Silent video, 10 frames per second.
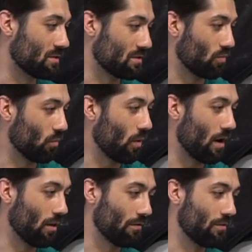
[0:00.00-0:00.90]
as
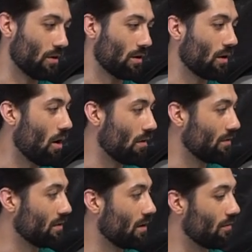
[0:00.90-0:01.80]
well if you're a
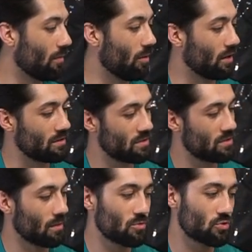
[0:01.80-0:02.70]
coffee lover, but
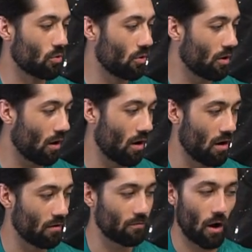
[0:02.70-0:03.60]
some sort
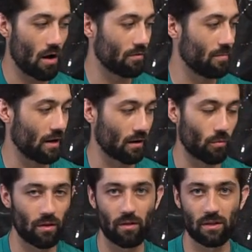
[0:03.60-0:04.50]
of coffee maker,
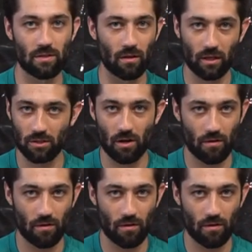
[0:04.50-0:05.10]
whether that's an electric